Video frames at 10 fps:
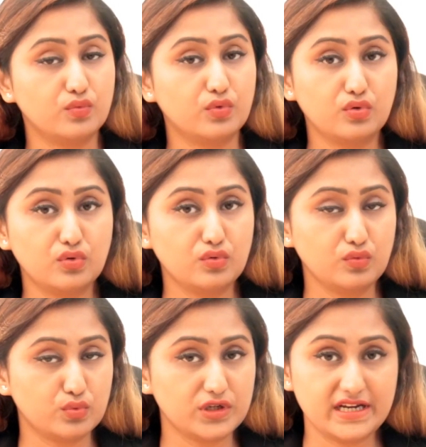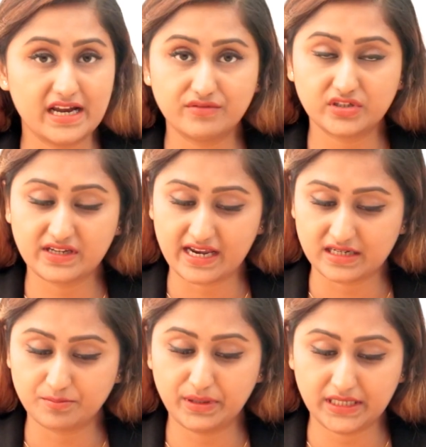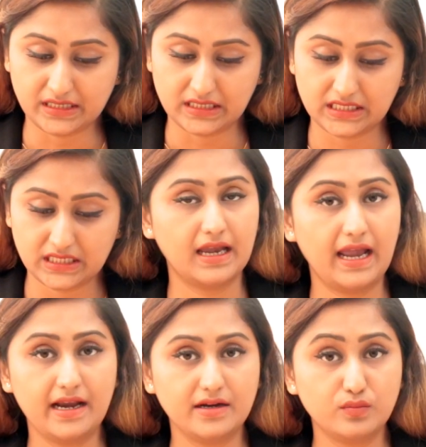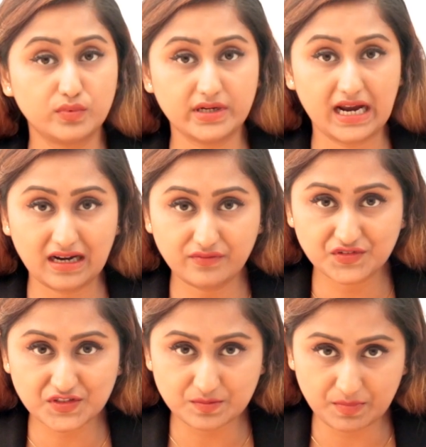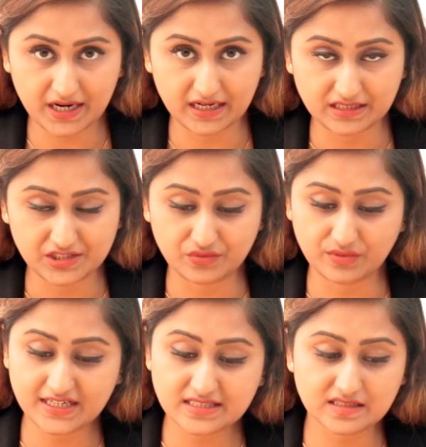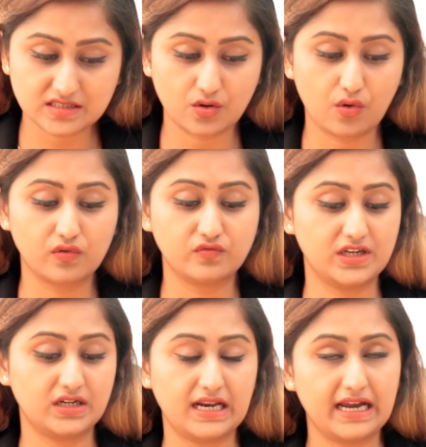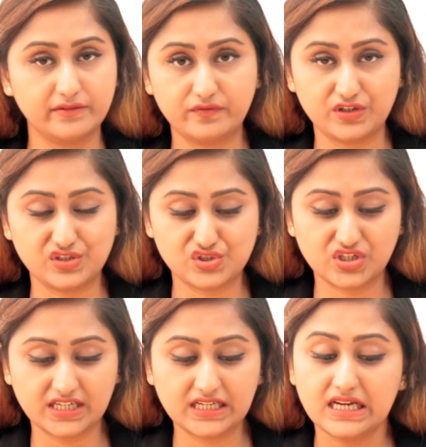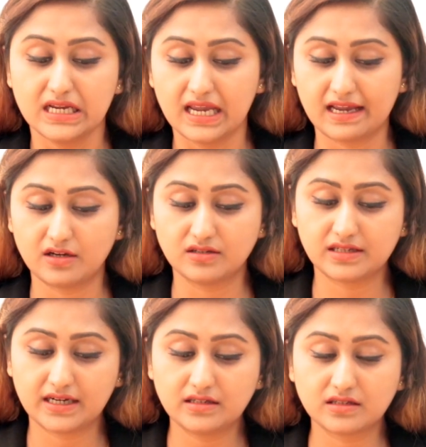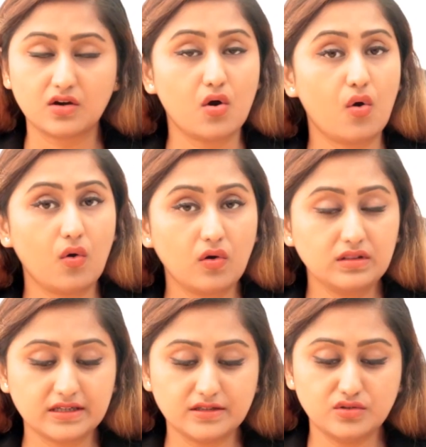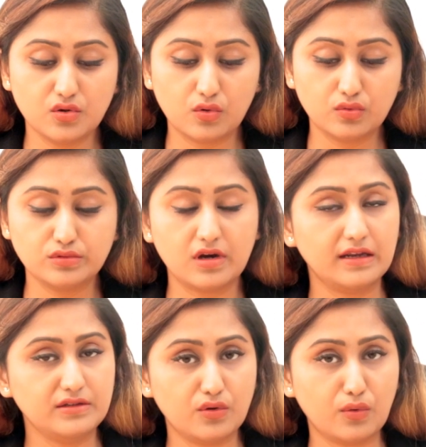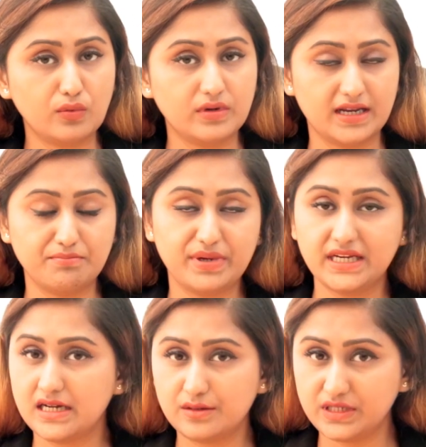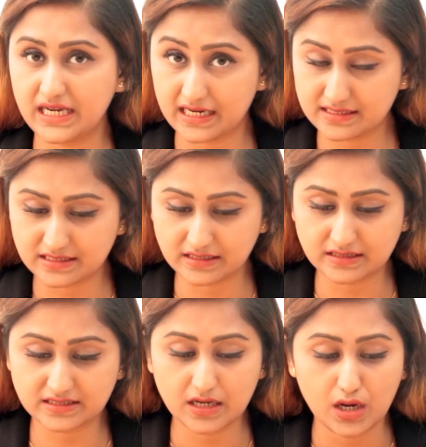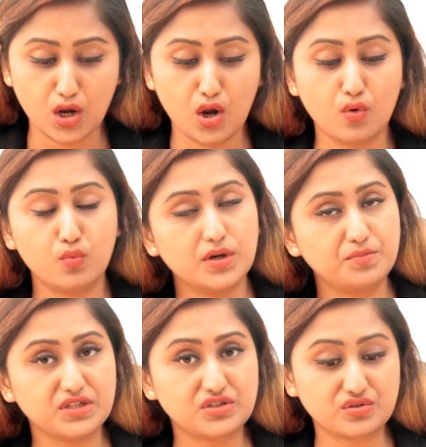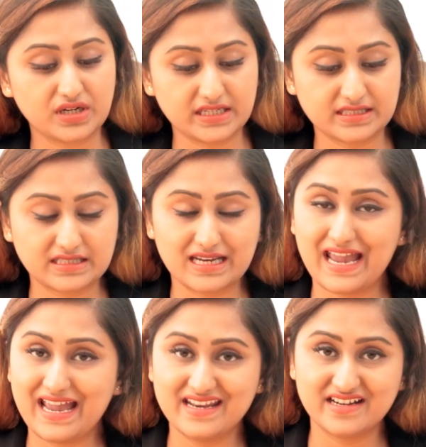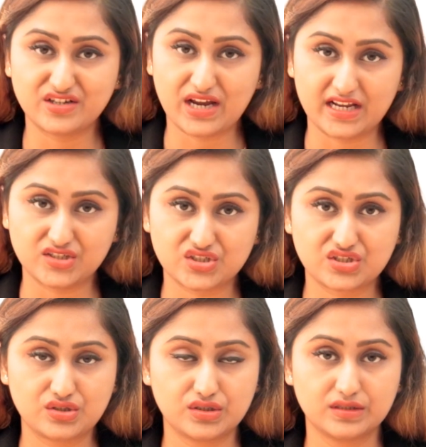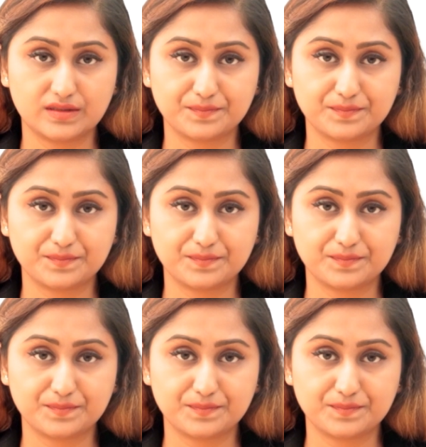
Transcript: who would never get bail and would have to spend the rest of their life in jail, and that all their known, unknown and Benami assets would be traced and attached.